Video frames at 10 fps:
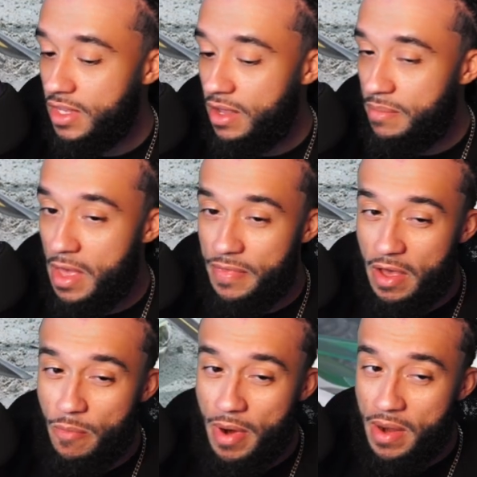i bet
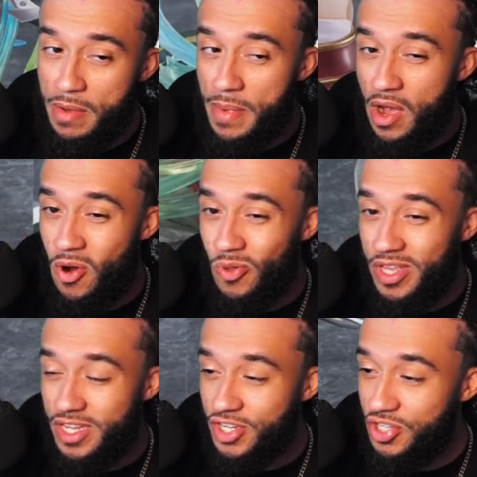that would probably be my
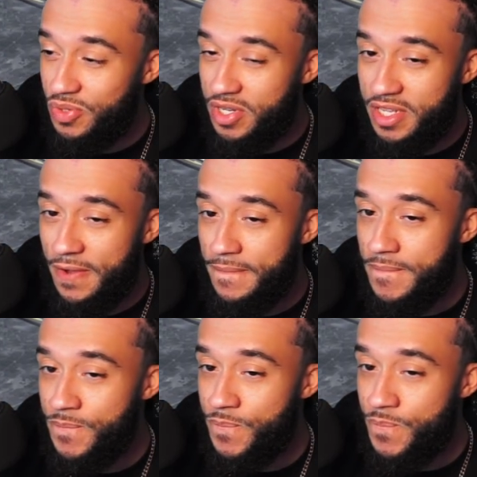only issue with it
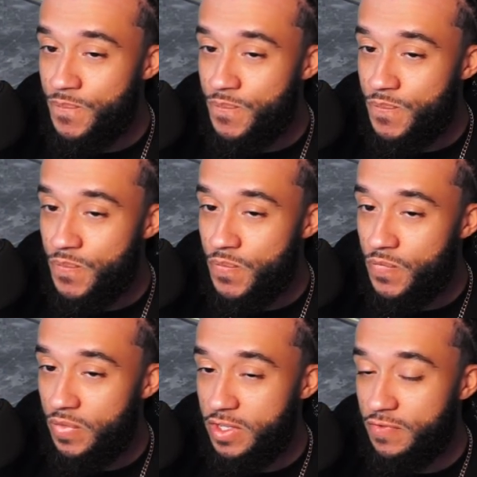
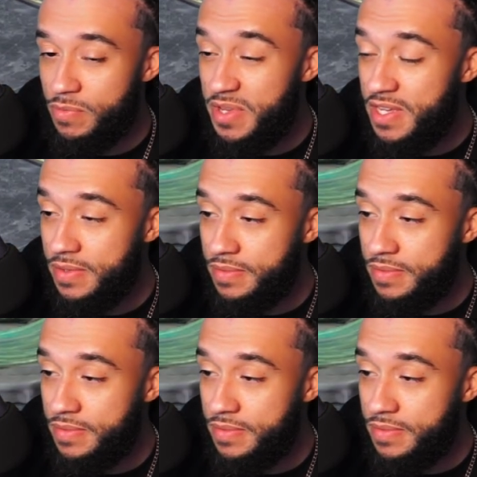at least for me.